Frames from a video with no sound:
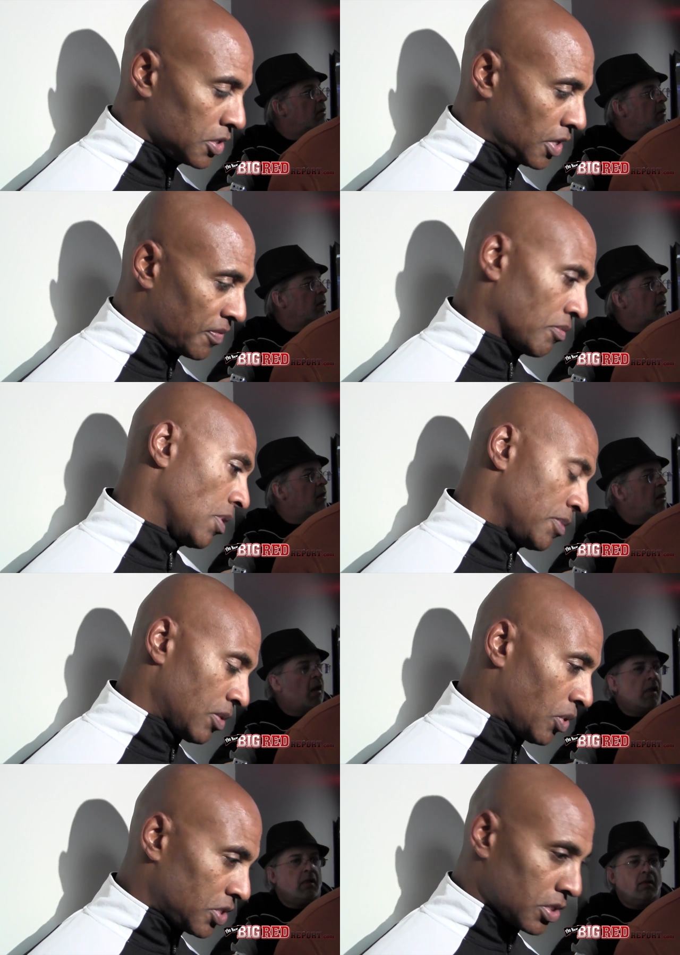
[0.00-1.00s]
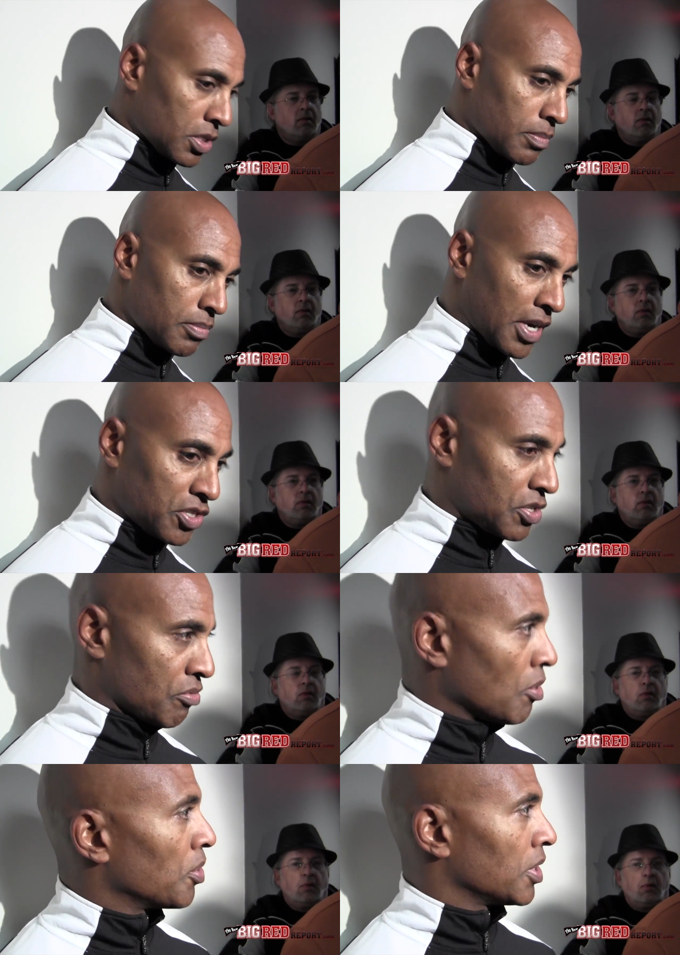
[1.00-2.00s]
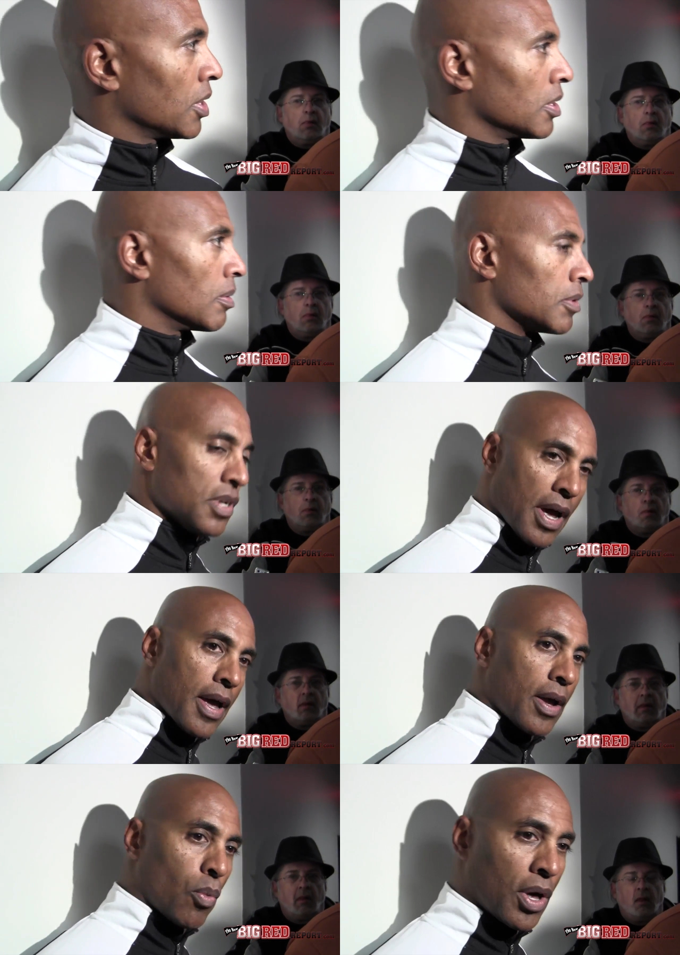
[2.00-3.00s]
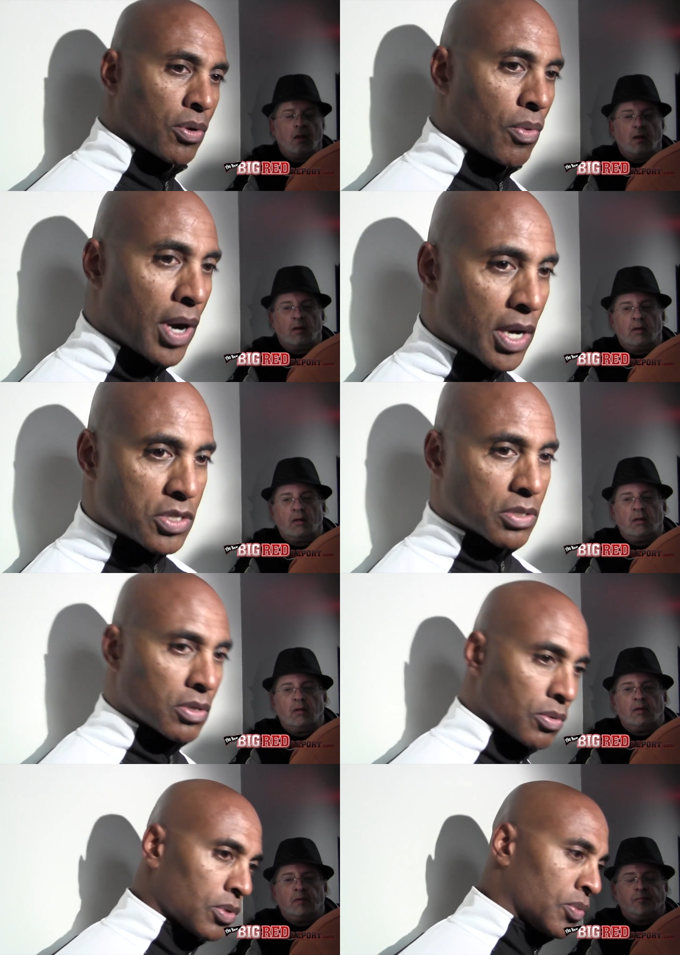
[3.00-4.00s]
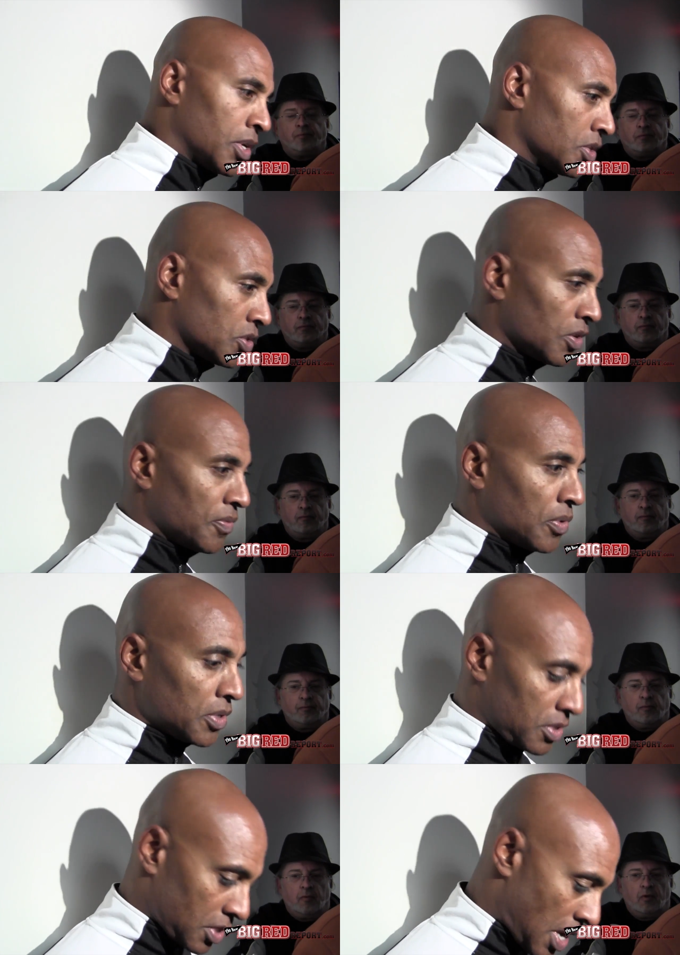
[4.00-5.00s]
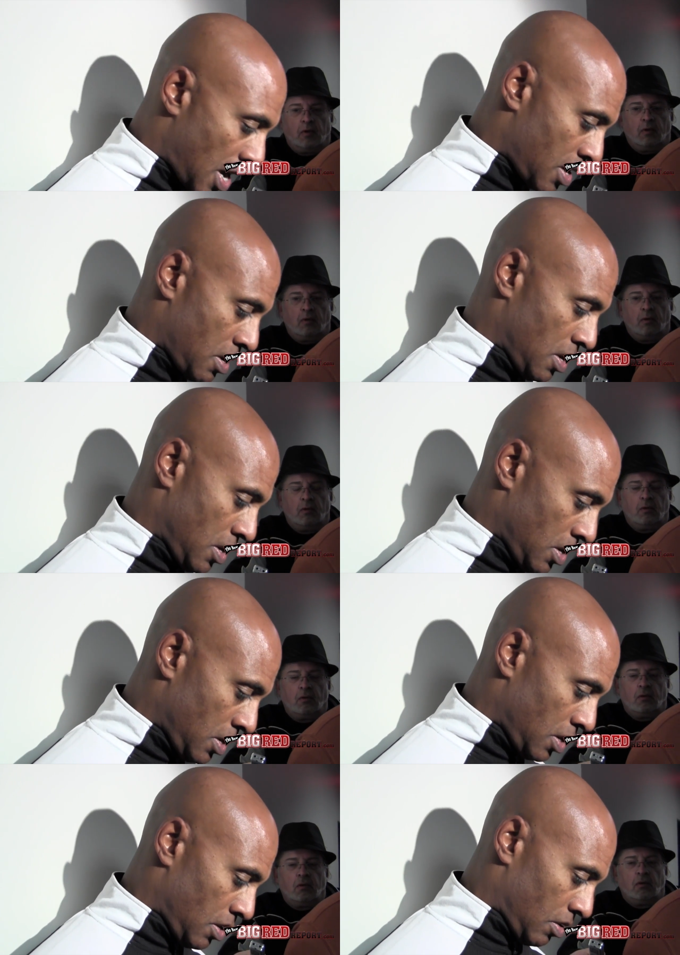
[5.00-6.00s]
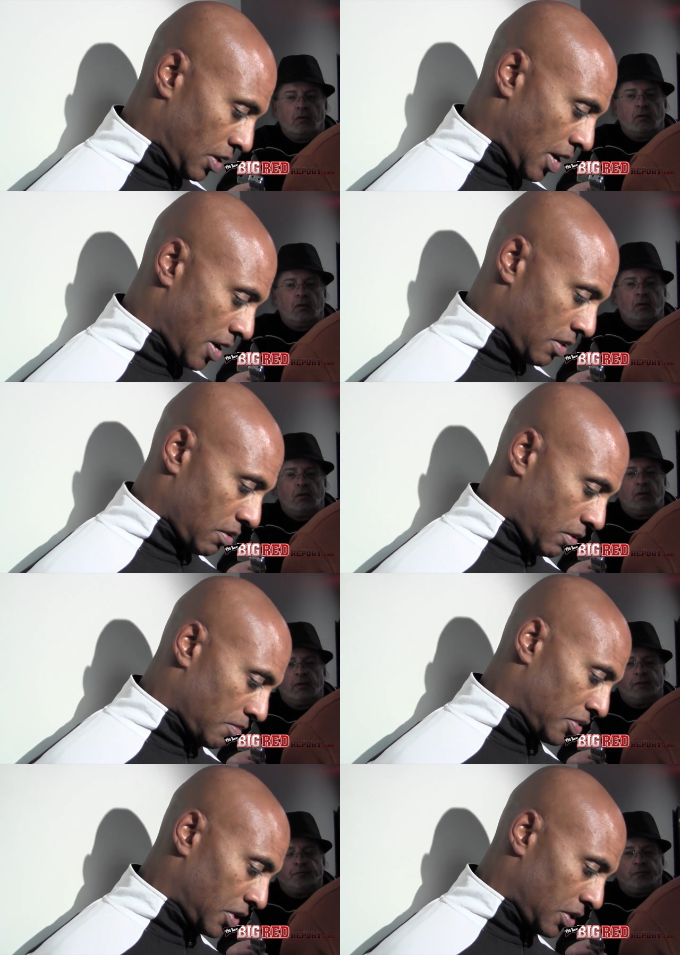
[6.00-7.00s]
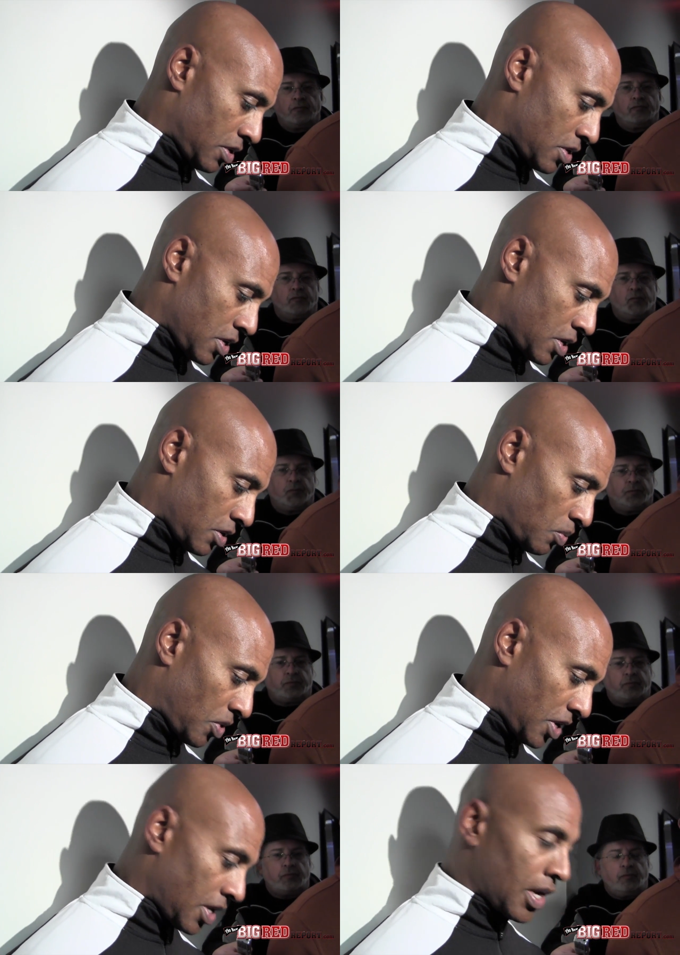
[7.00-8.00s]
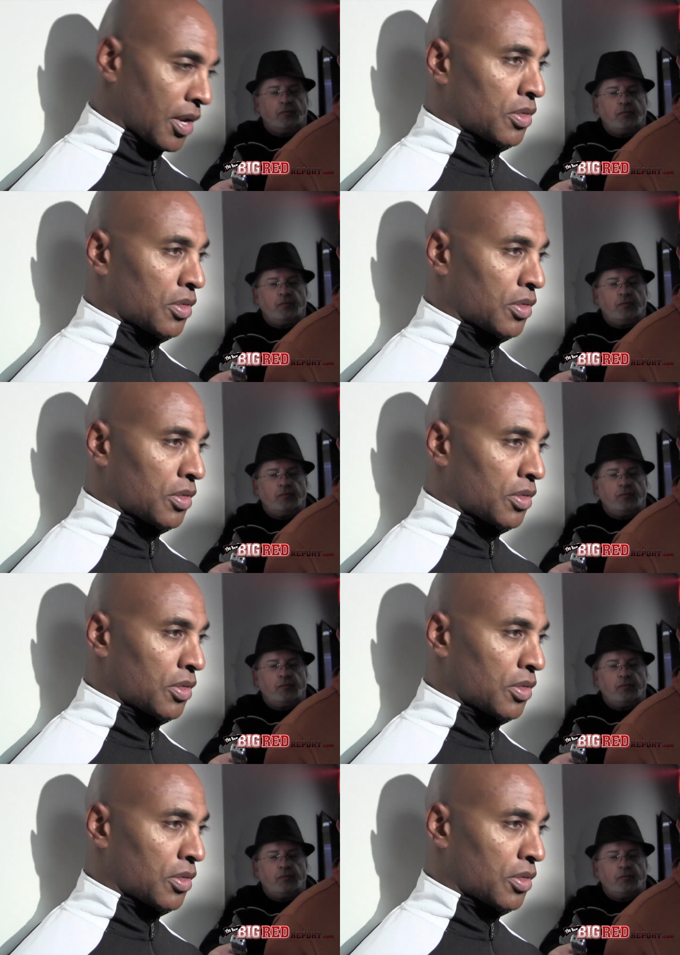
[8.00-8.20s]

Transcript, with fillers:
Speaker 1: tough throw. I mean, it wasn't the best throwing day weather-wise, you know, the wind and so forth. And the guy, you know, the guy completed uh, 28 out